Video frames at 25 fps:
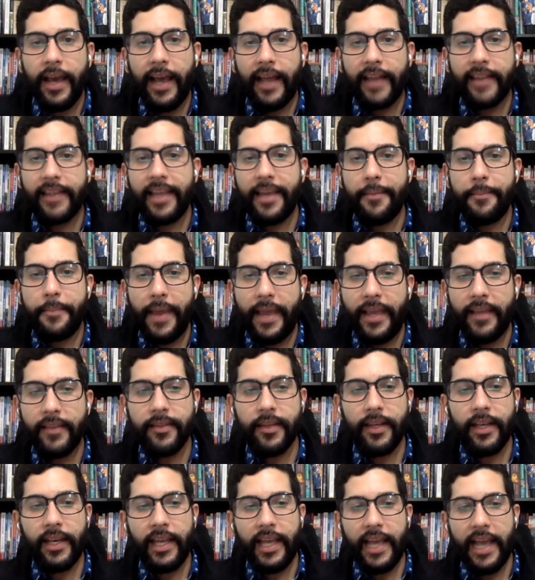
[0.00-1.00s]
and they
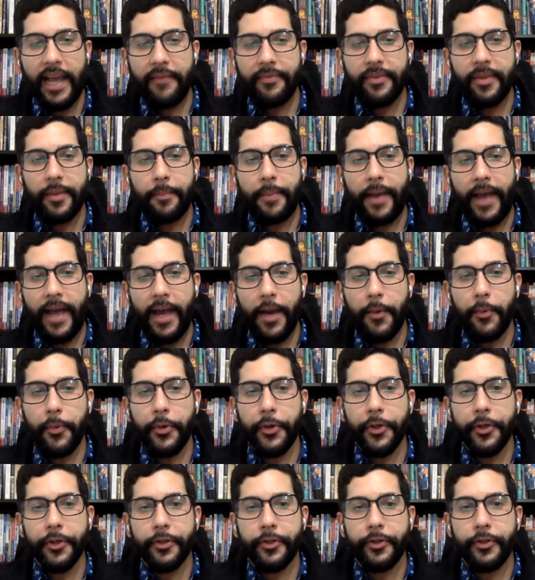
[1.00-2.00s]
basically have the
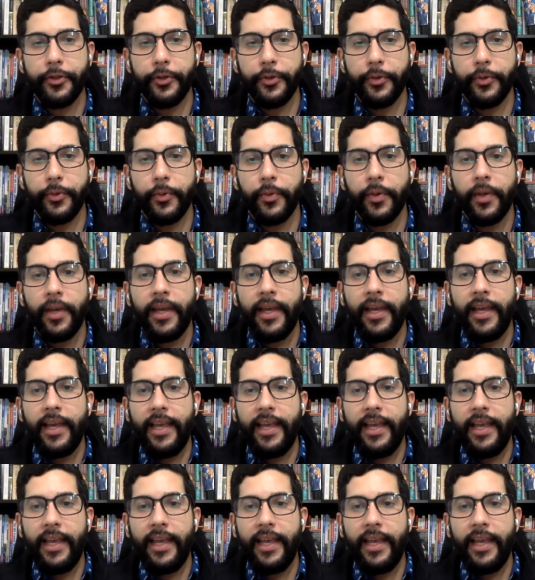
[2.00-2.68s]
power to